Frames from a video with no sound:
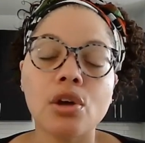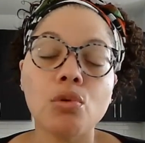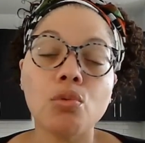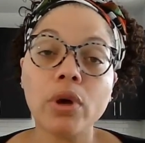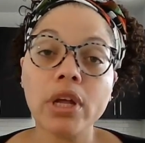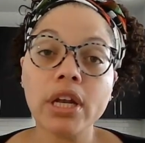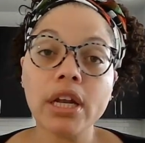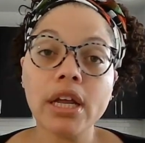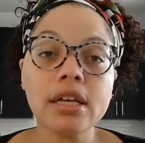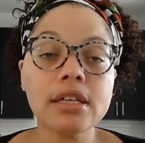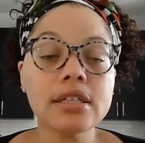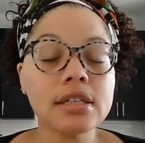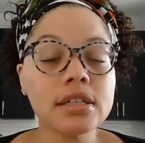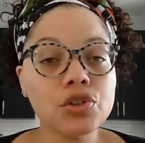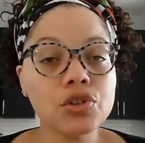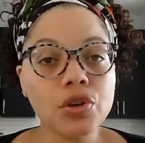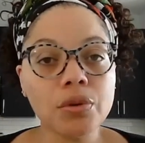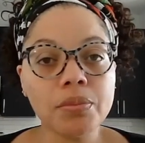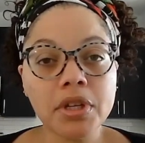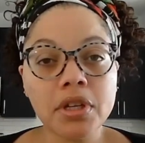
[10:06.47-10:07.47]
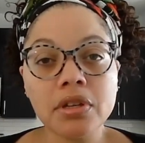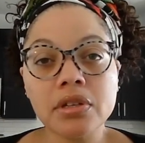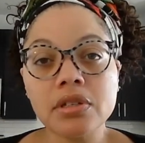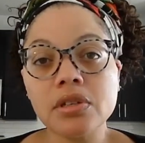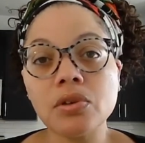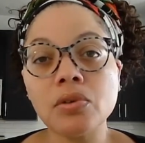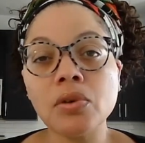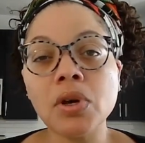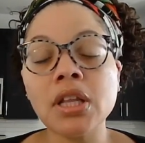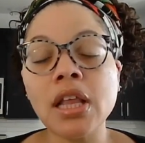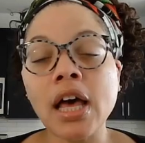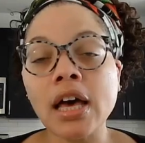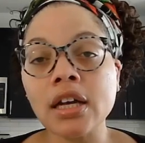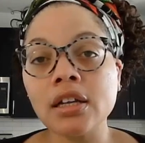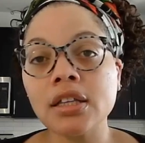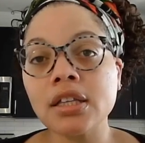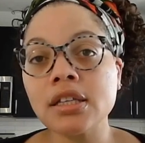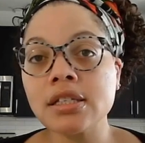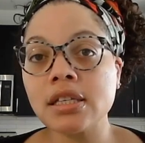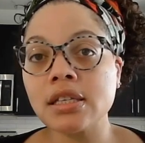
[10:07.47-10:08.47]
What has attributed to a lot
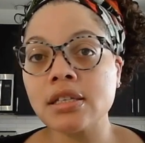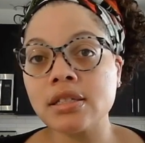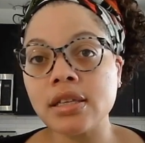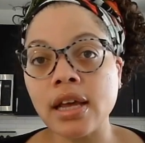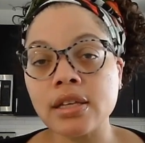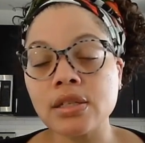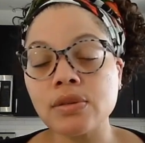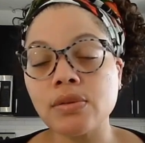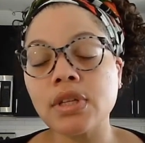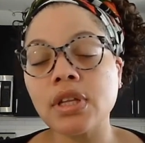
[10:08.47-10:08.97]
of the success